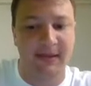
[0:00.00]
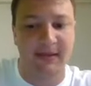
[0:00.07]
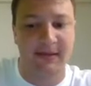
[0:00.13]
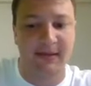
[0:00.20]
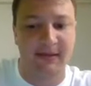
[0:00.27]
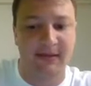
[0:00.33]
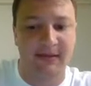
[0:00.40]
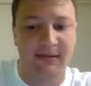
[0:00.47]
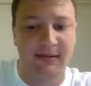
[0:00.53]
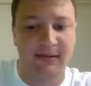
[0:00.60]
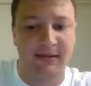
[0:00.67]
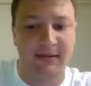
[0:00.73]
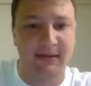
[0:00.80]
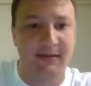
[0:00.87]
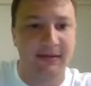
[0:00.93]

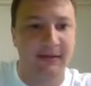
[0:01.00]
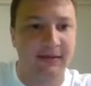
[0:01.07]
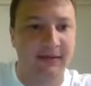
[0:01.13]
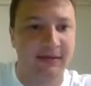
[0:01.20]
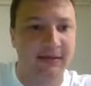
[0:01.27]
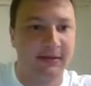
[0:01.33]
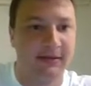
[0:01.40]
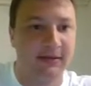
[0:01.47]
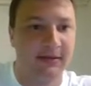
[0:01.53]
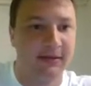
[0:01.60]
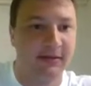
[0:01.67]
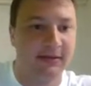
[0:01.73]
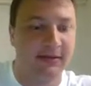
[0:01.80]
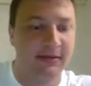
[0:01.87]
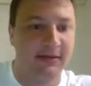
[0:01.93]

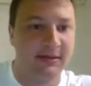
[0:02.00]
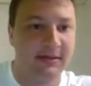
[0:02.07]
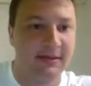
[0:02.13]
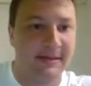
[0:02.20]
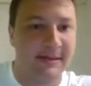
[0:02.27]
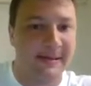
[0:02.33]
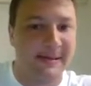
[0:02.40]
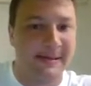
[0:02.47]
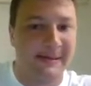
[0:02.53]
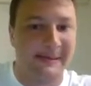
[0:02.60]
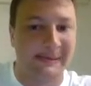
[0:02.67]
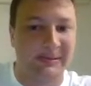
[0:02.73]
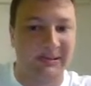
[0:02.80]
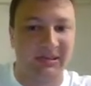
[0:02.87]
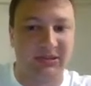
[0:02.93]

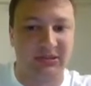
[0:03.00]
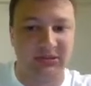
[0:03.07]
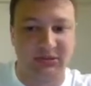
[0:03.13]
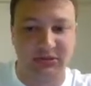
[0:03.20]
No one is speaking in this clip.